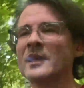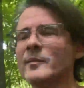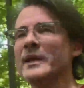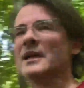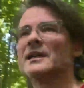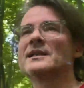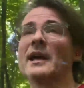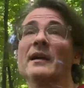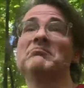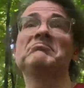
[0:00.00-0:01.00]
because
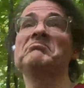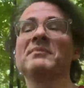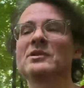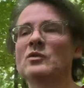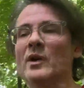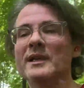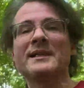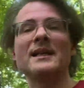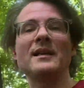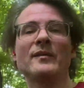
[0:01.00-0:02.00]
I just want to
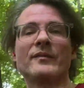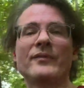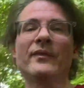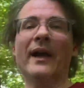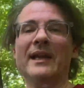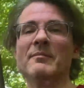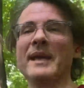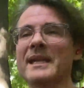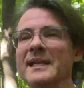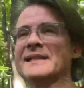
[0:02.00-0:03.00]
see if I can
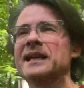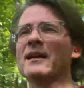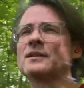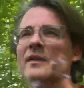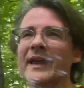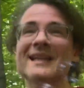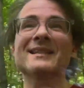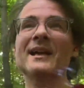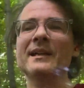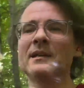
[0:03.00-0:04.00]
make any sales on that
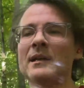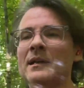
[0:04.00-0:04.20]
side.